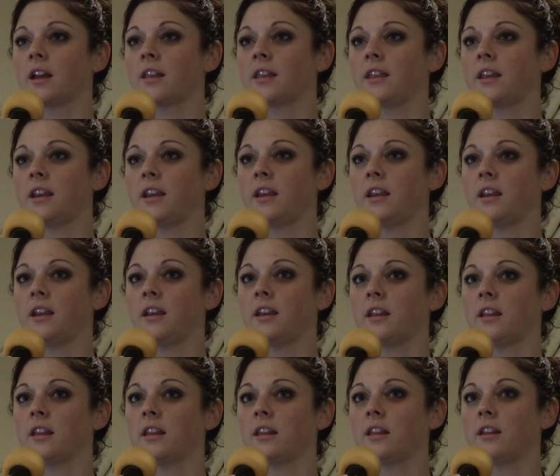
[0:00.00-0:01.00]
the
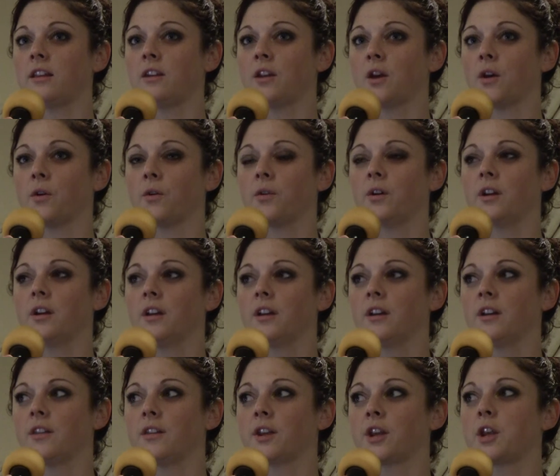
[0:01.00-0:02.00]

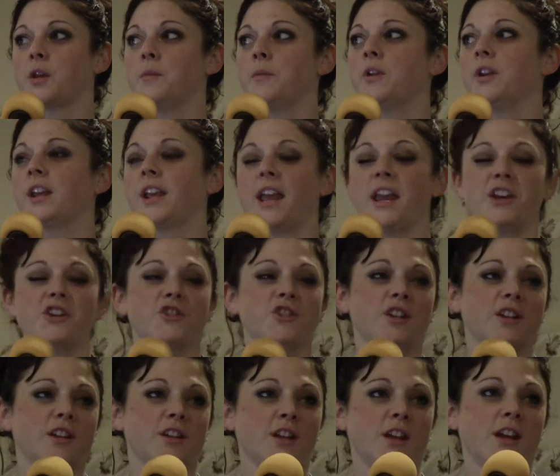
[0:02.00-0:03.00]

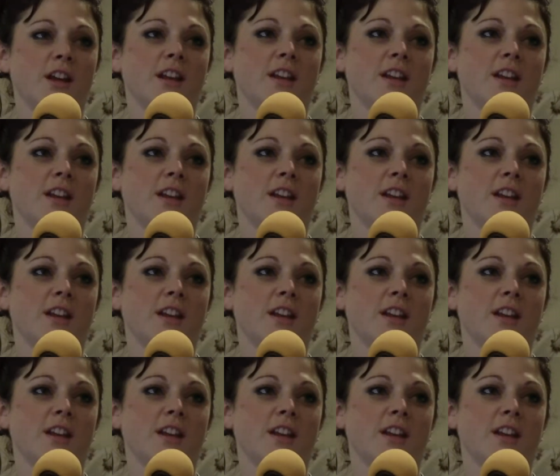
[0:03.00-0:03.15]
communication